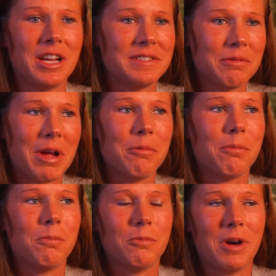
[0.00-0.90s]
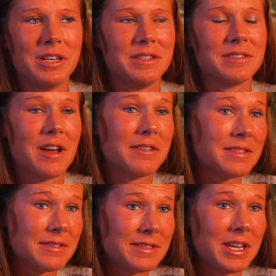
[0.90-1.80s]
I said, well, I want to
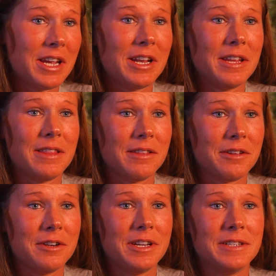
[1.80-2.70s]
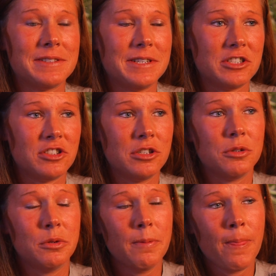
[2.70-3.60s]
discuss this again. I think there is an
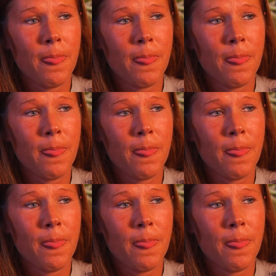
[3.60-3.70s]
issue.